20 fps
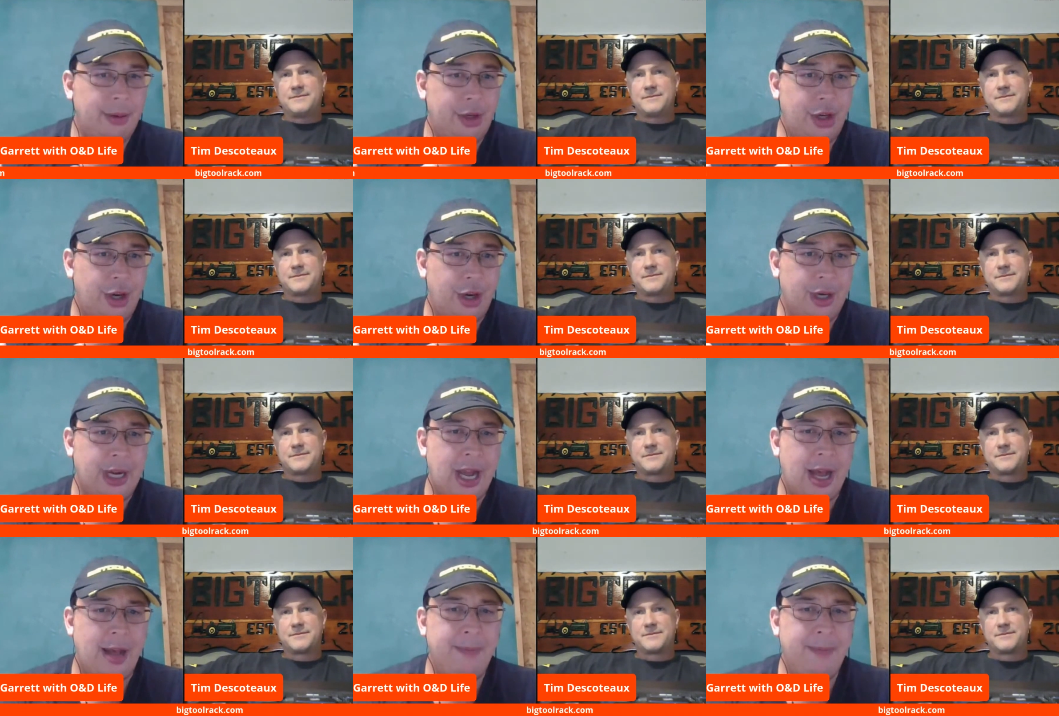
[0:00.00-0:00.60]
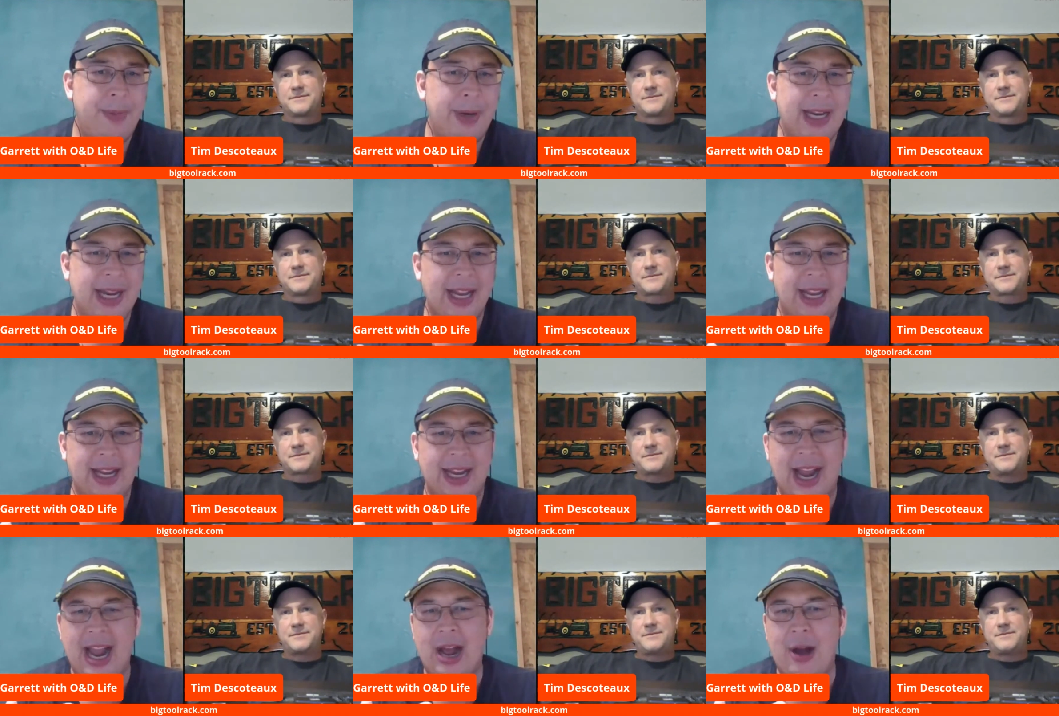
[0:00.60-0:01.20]
Speaker 1: your company
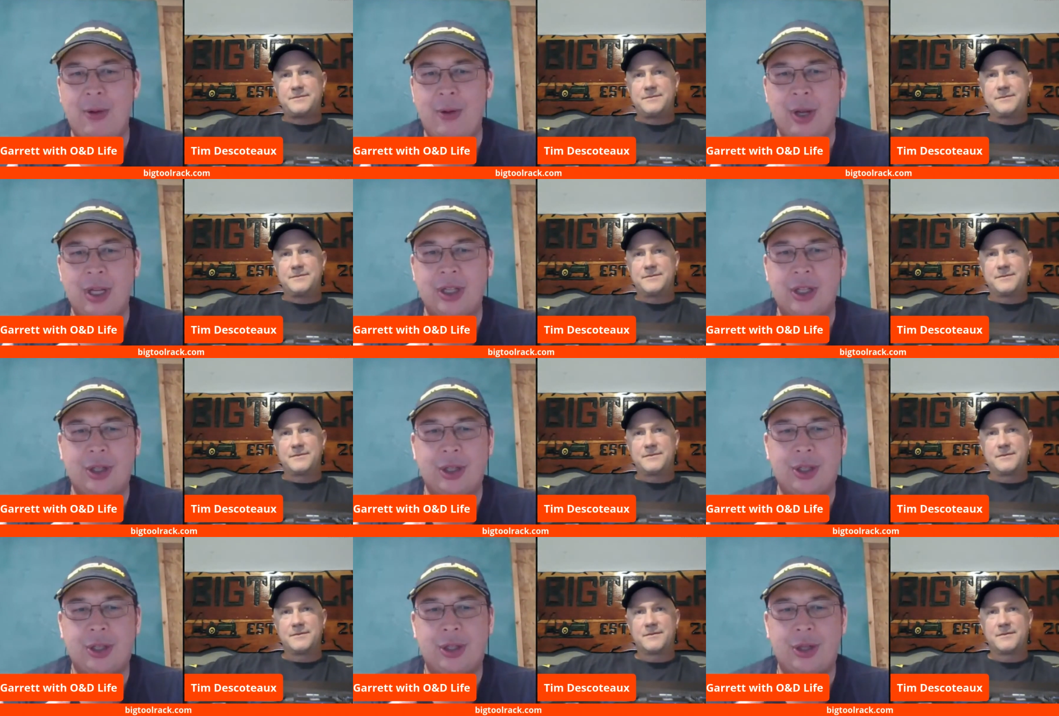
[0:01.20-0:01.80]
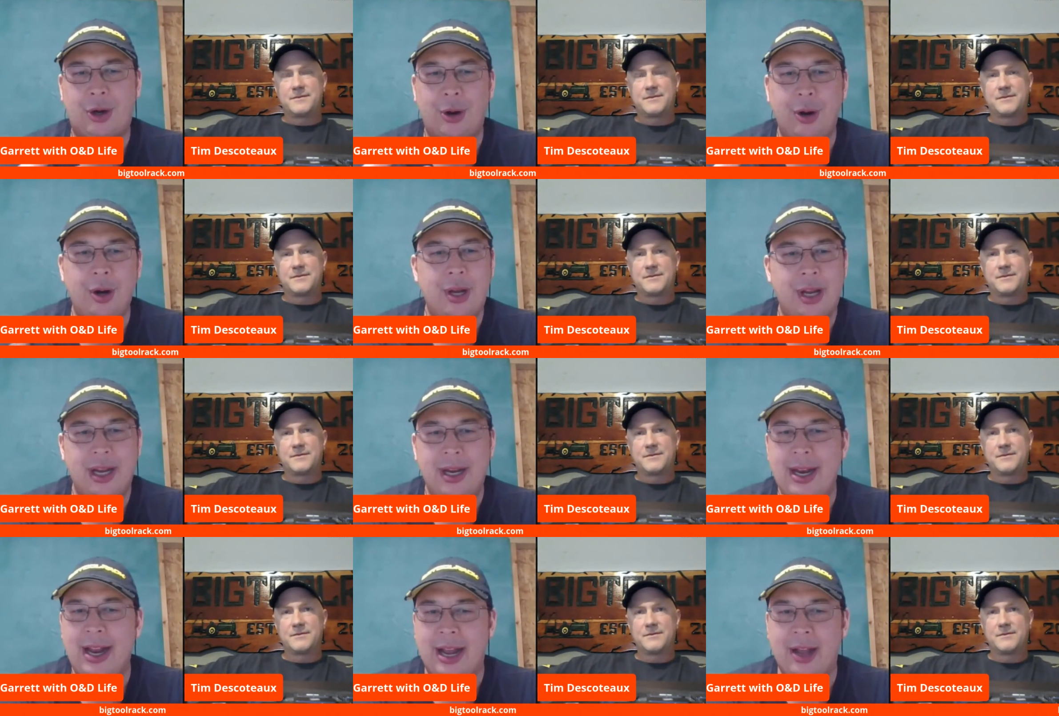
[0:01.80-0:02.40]
and how it
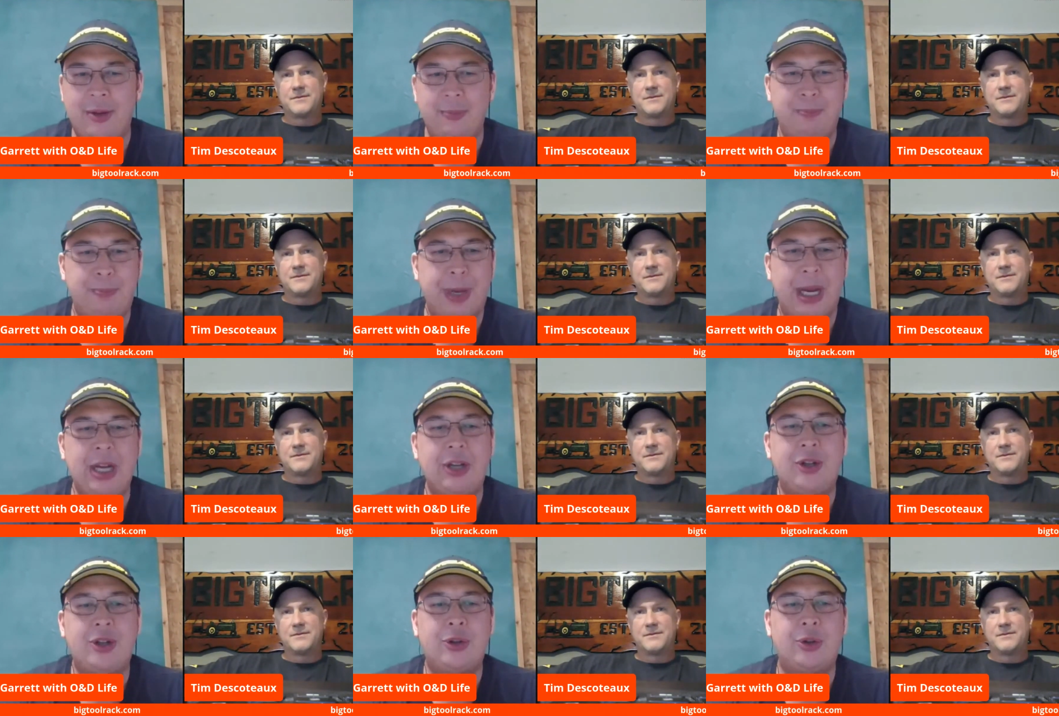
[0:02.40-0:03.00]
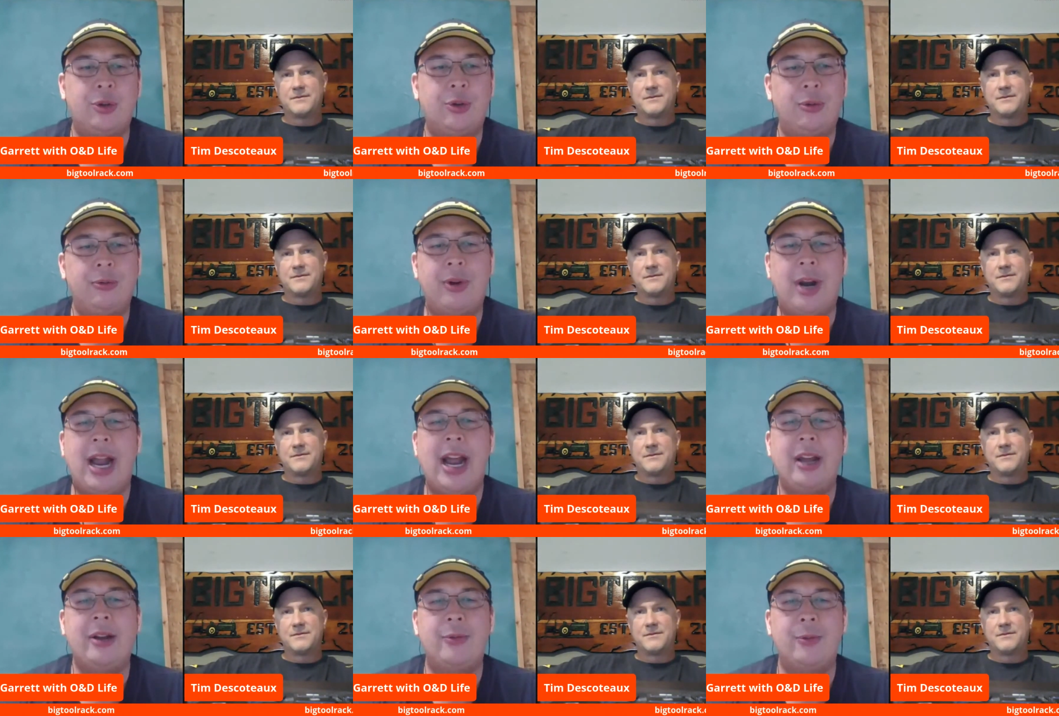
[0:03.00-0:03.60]
started, how Big Tool
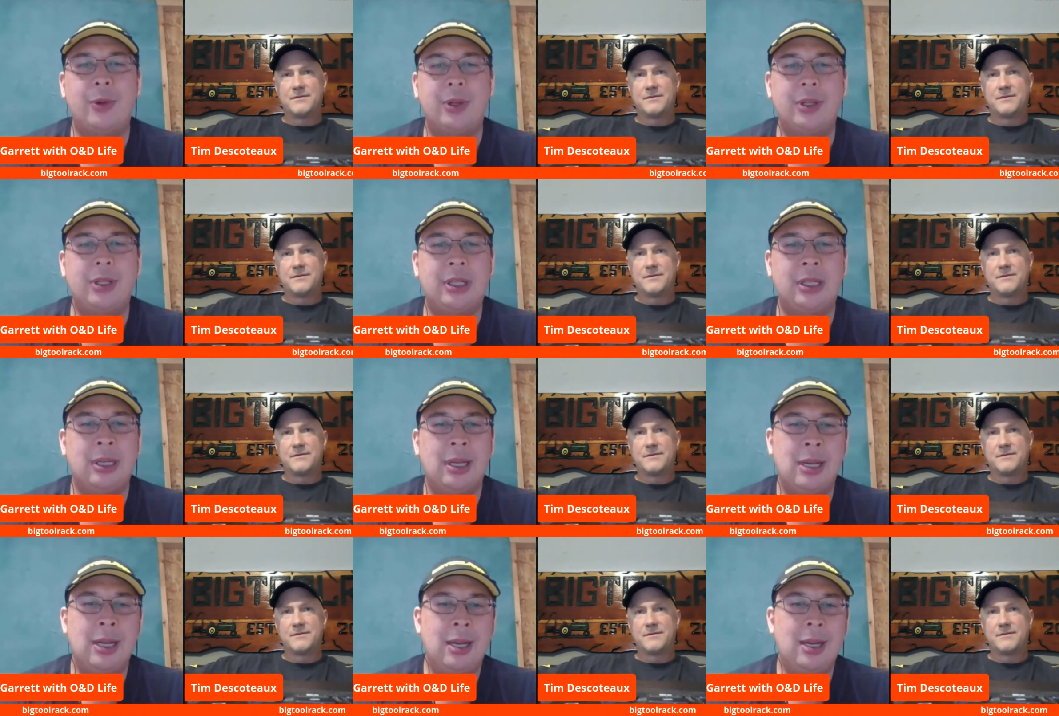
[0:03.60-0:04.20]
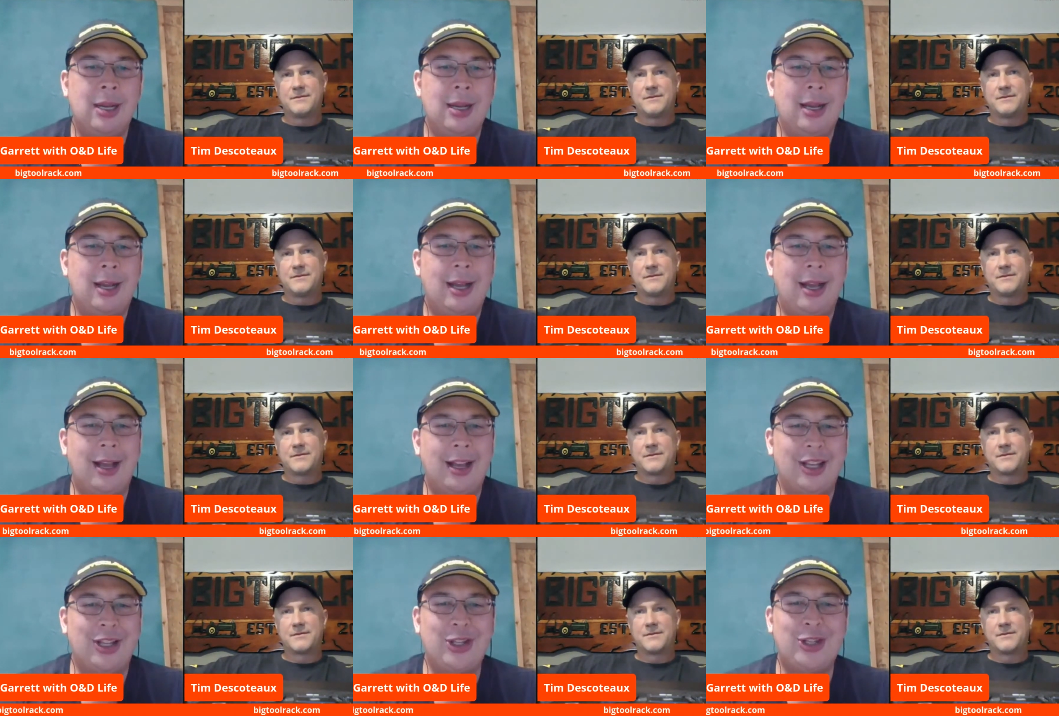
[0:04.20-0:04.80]
Rack was
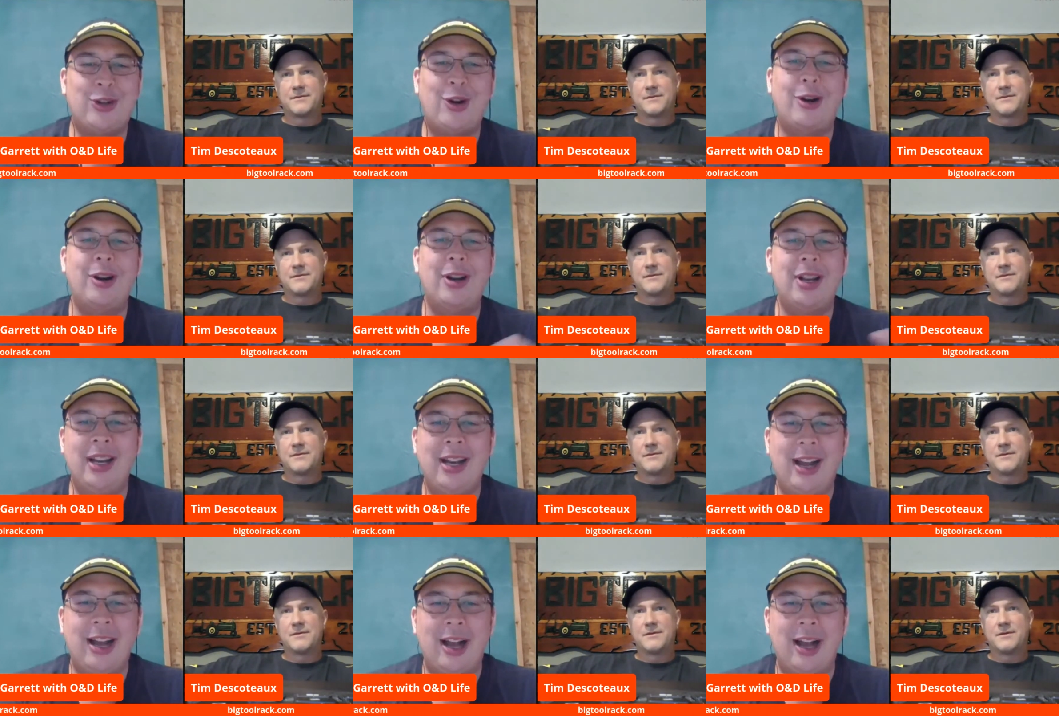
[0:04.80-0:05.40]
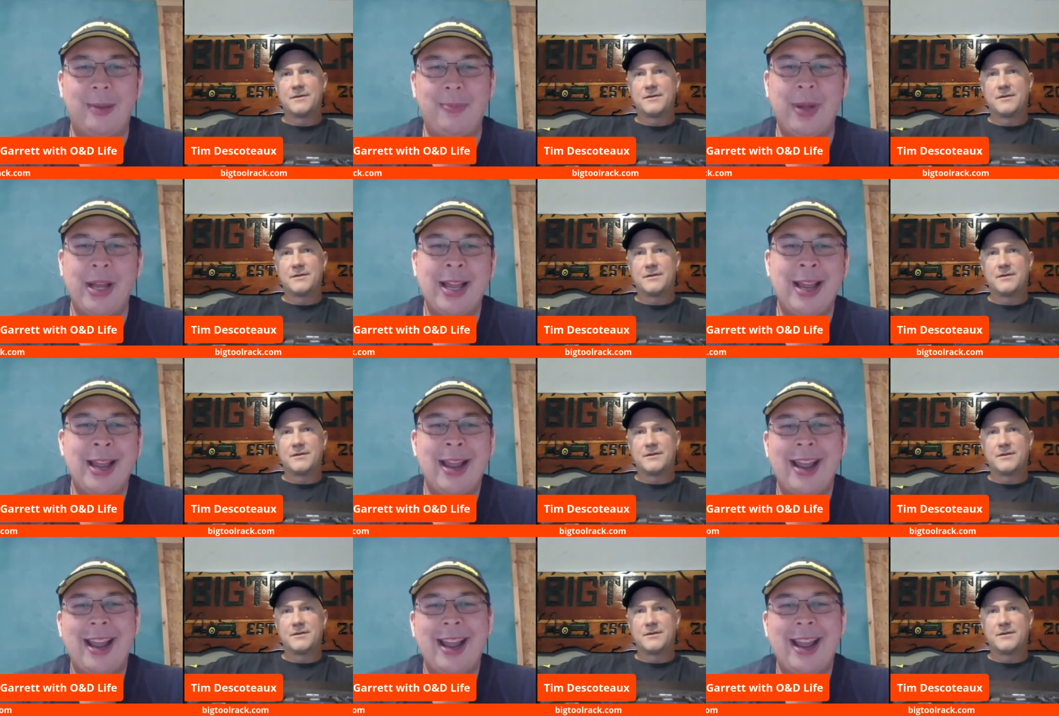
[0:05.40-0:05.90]
uh, started up